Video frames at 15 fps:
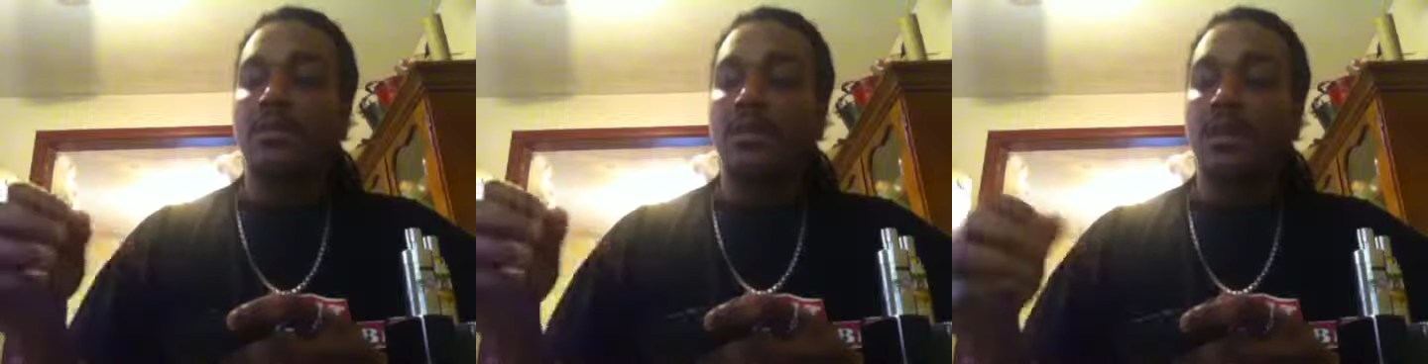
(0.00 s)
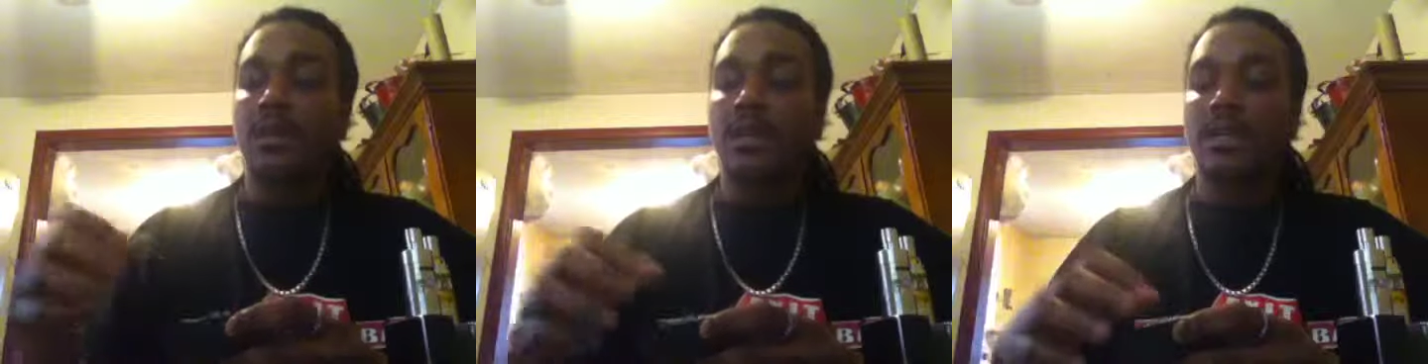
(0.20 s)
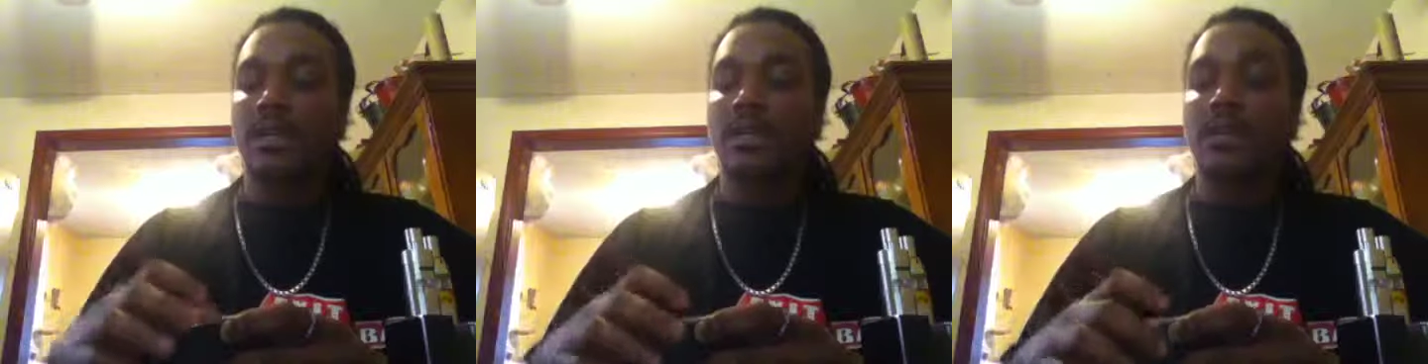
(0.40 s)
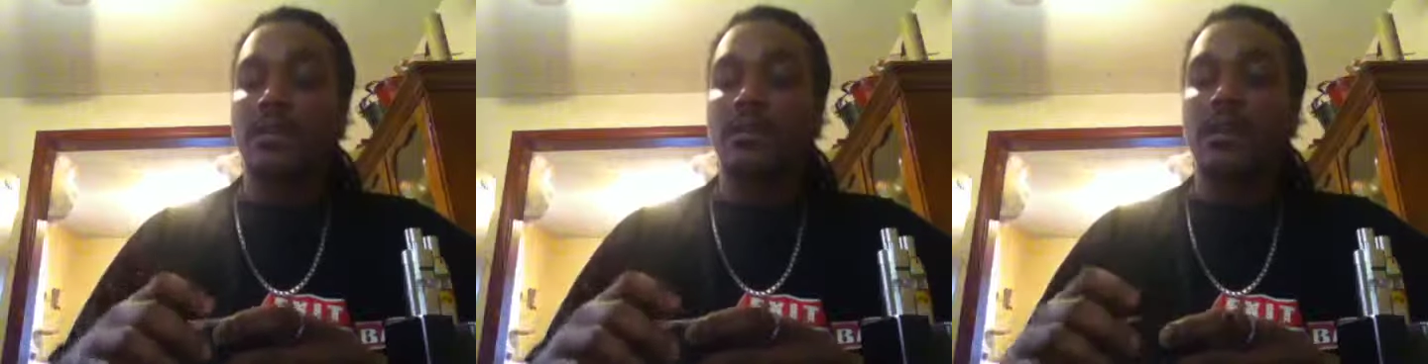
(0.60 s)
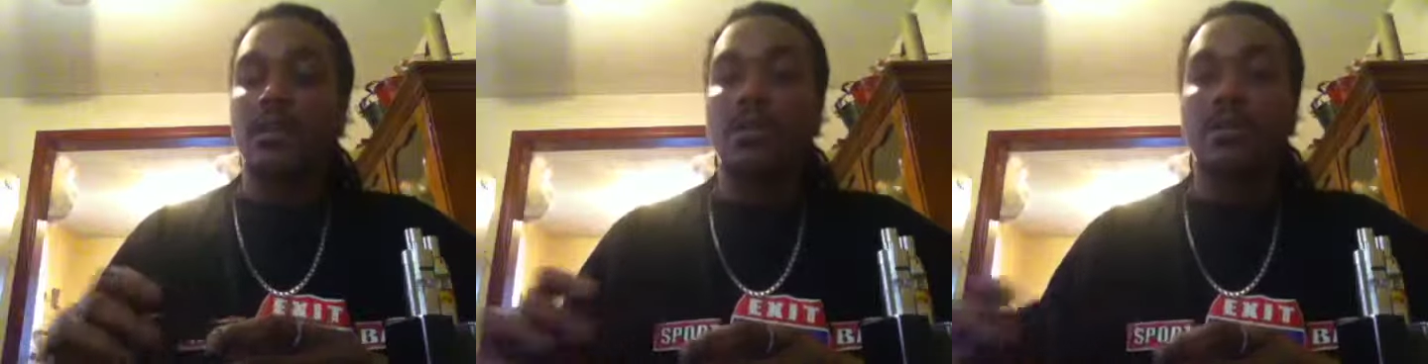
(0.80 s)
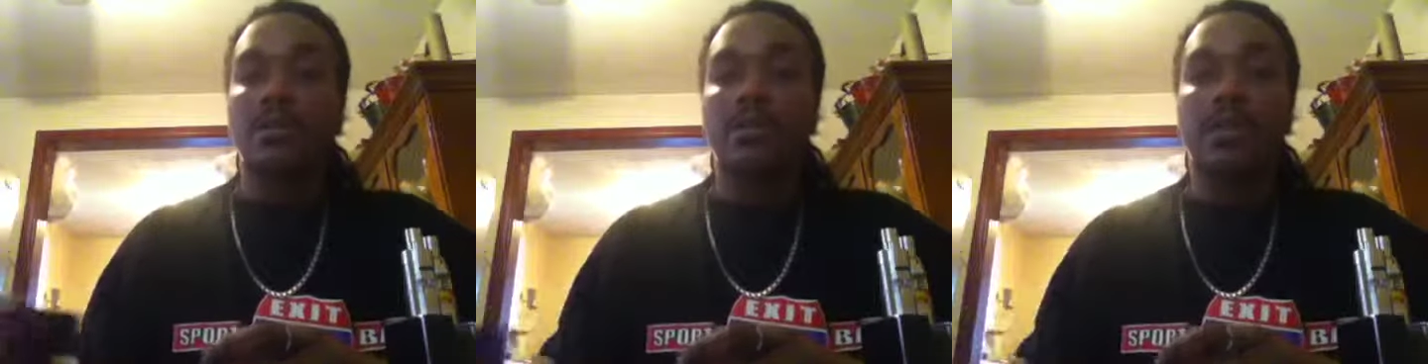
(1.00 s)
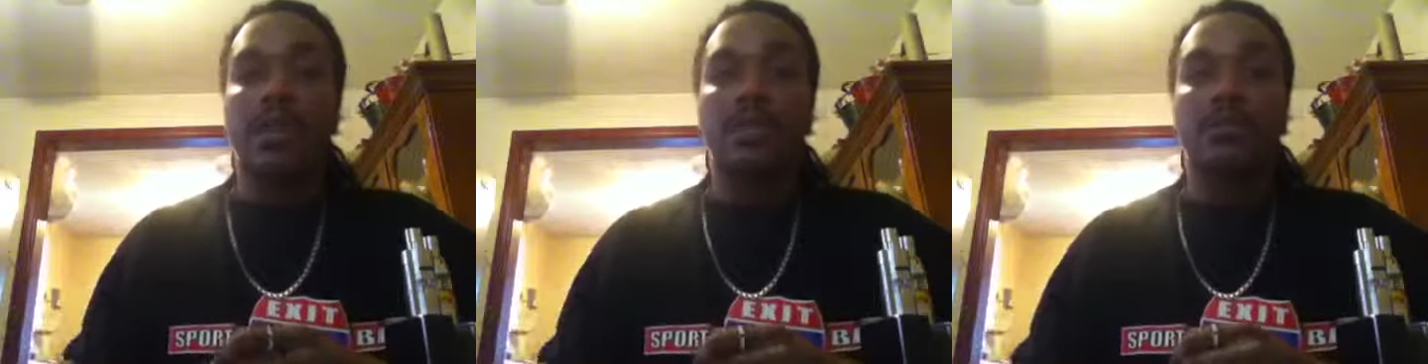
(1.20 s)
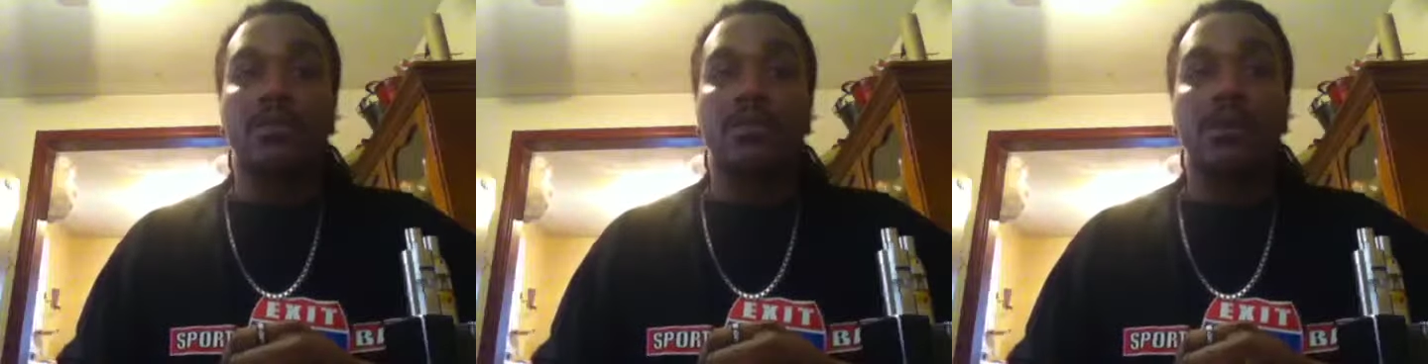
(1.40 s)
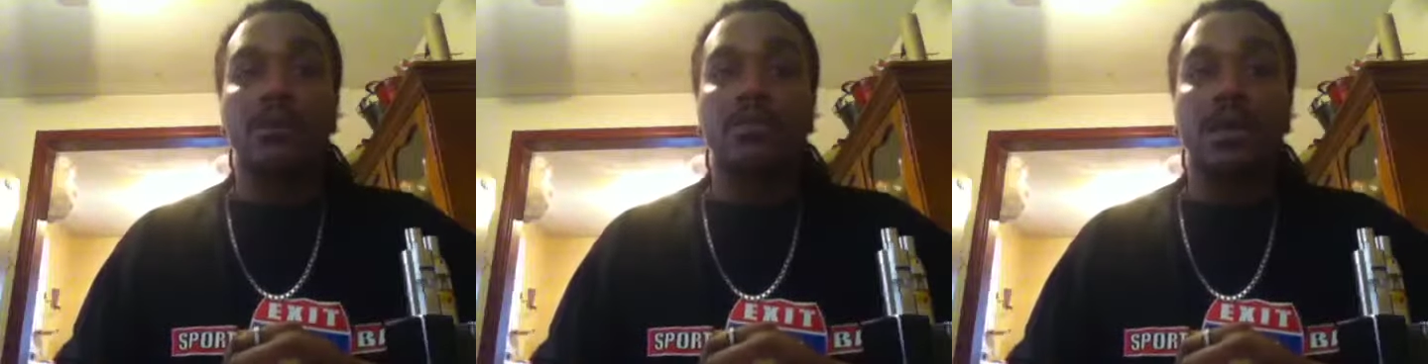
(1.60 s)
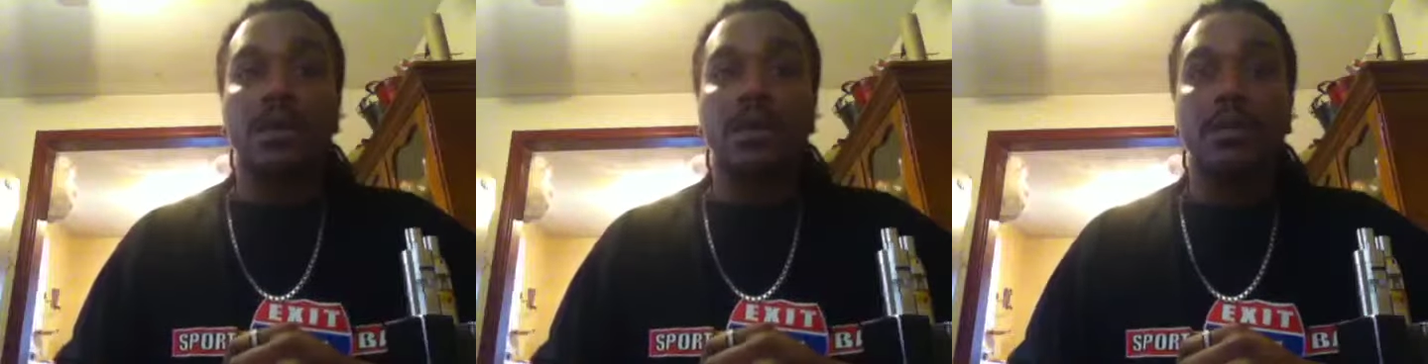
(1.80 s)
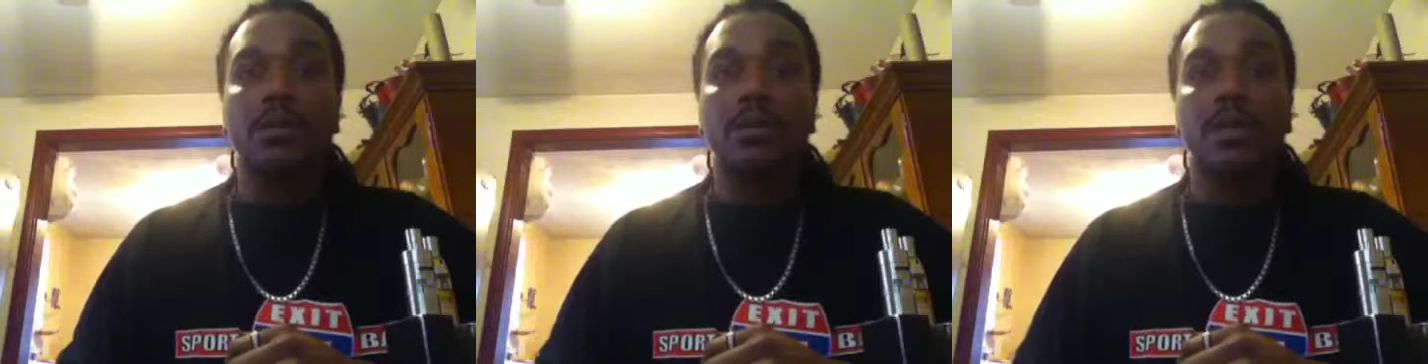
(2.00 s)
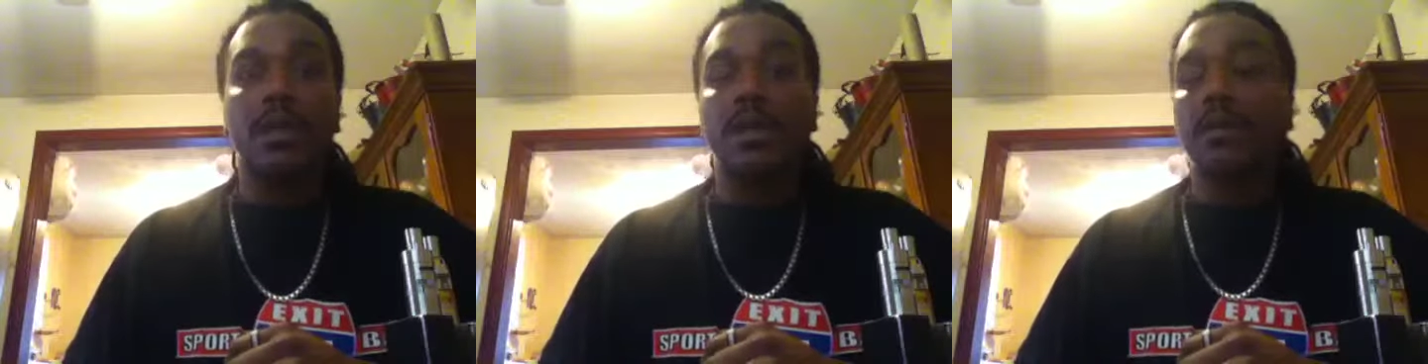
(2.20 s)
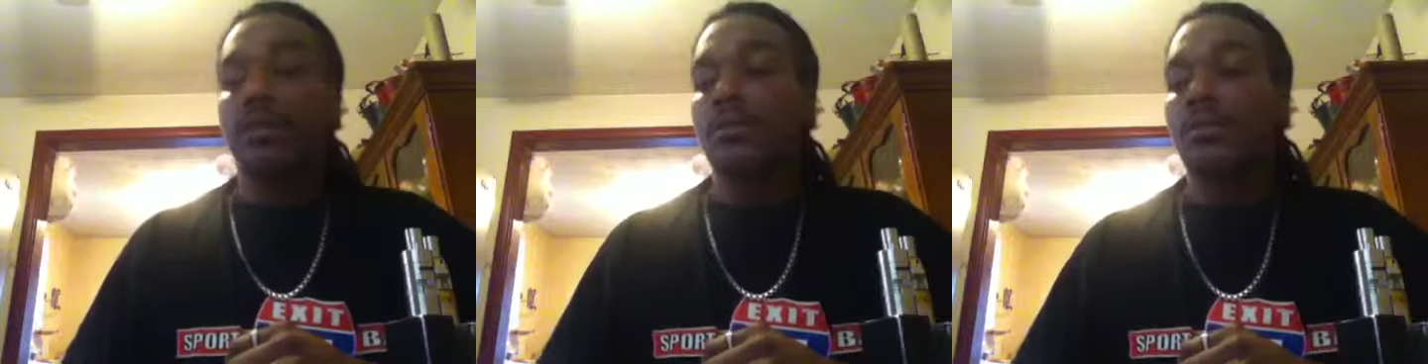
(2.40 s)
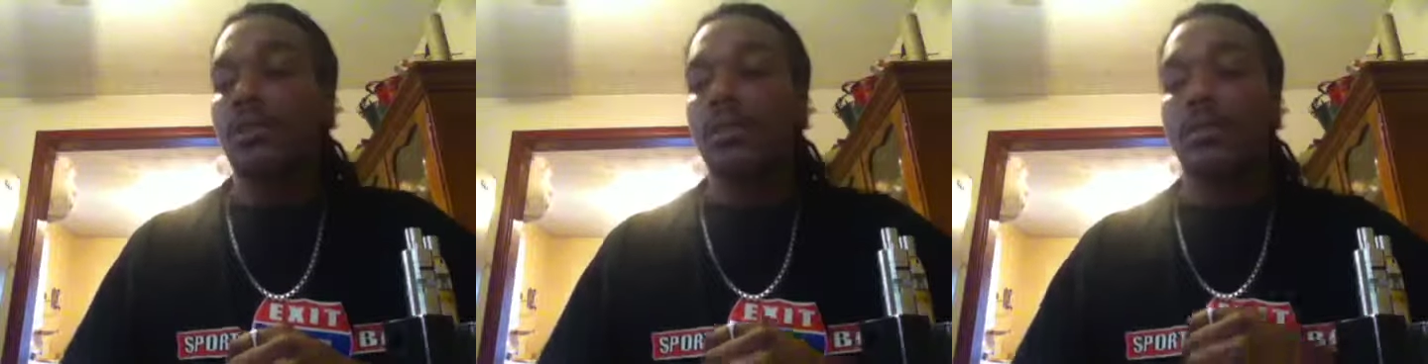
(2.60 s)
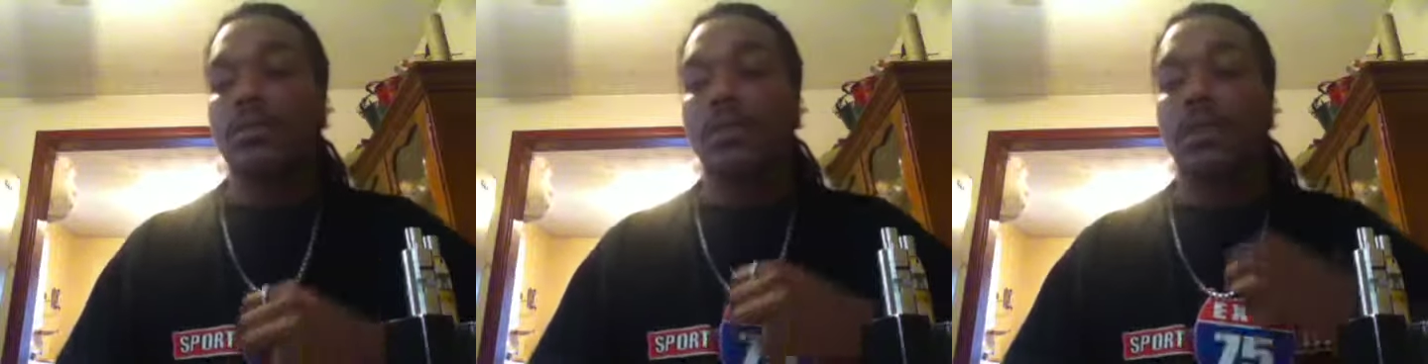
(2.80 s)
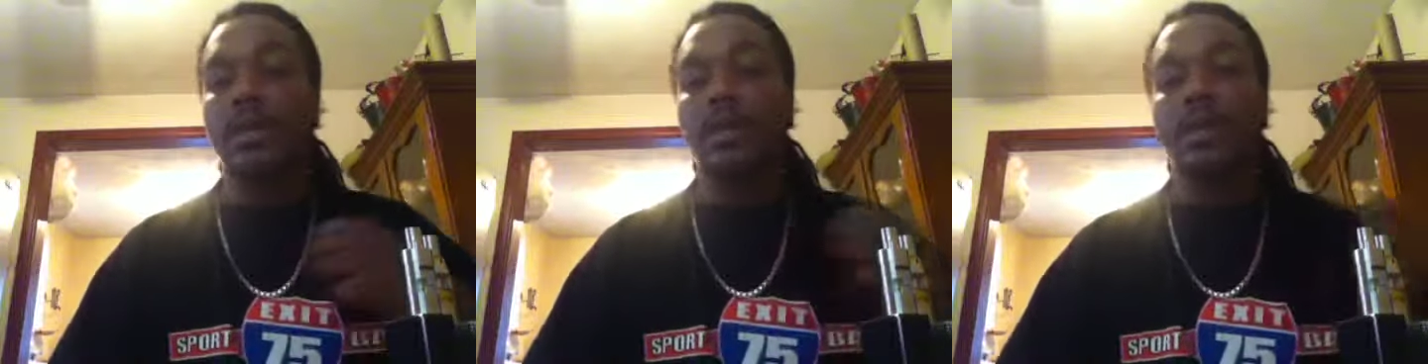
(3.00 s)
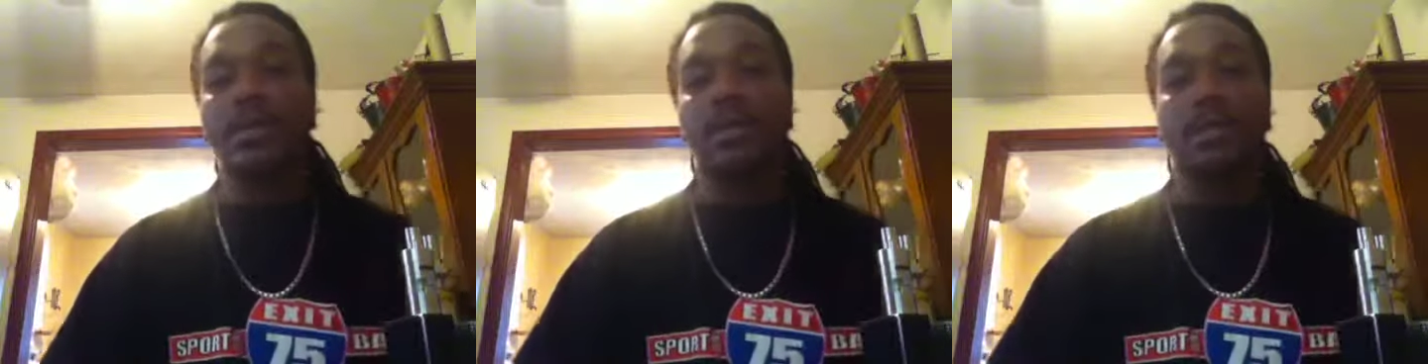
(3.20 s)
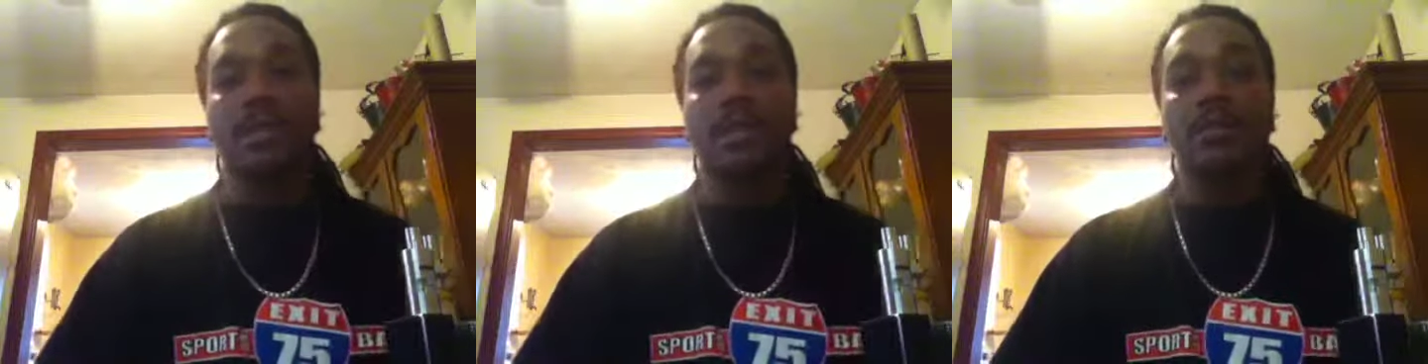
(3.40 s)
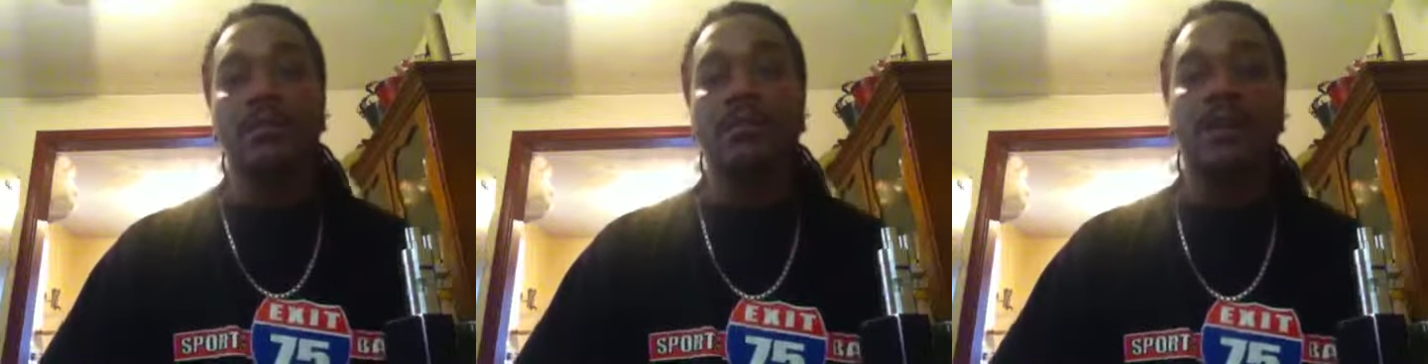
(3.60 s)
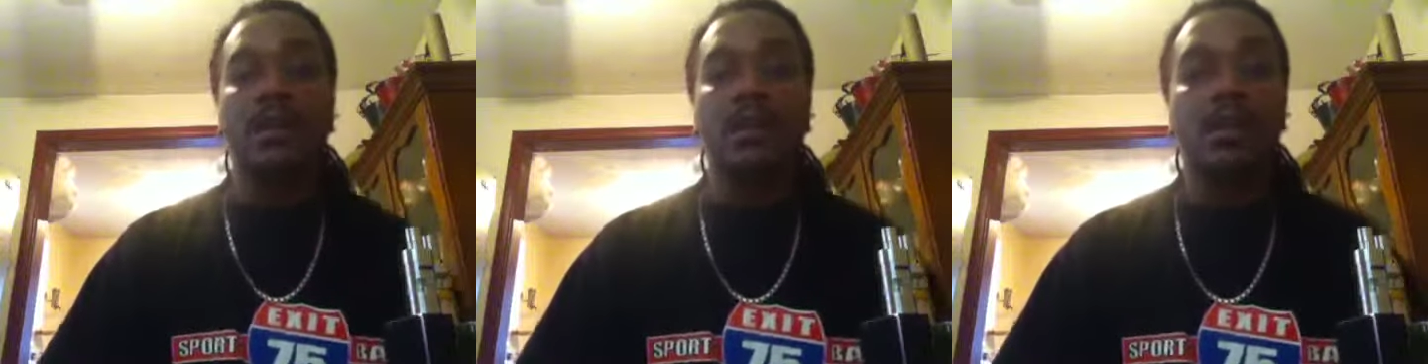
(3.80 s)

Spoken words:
can get it as low as like 20 bucks. I don't know, I ain't seen them,